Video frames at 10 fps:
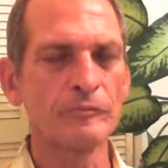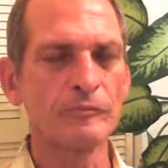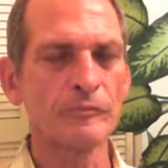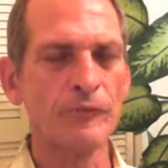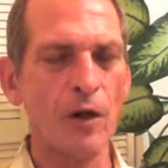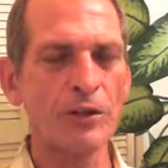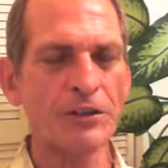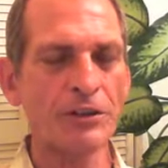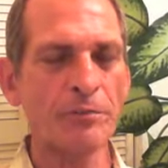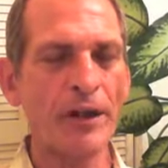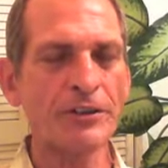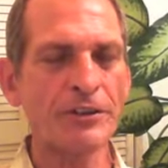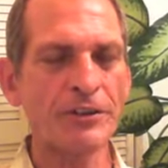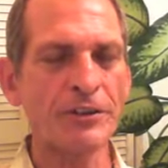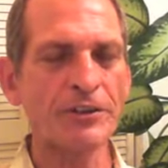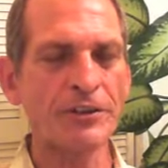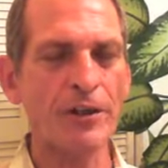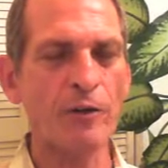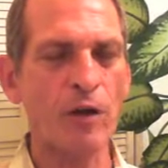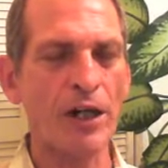Notice the spaciousness
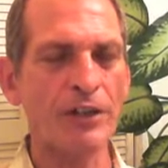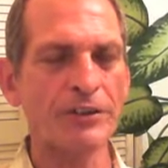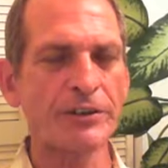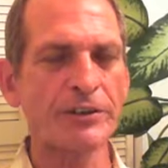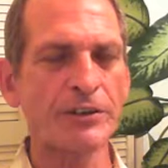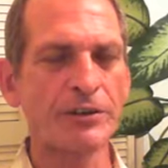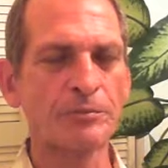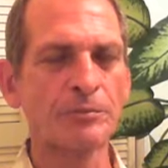that arises.